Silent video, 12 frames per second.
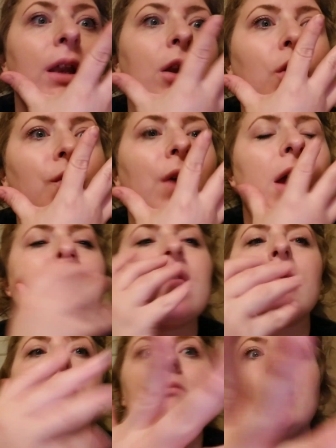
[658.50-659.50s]
in your
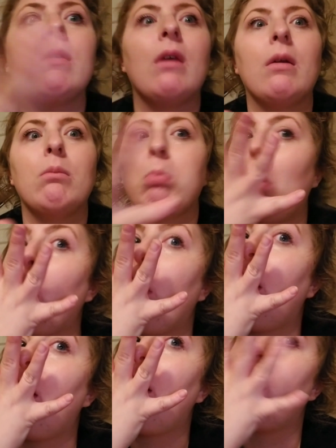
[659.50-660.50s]
face. It's like
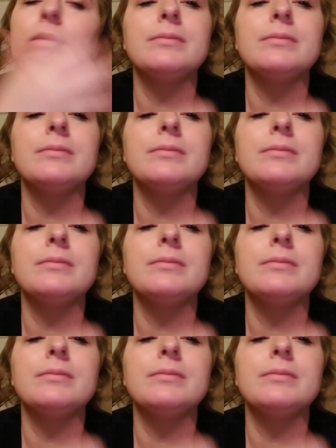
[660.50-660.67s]
oh.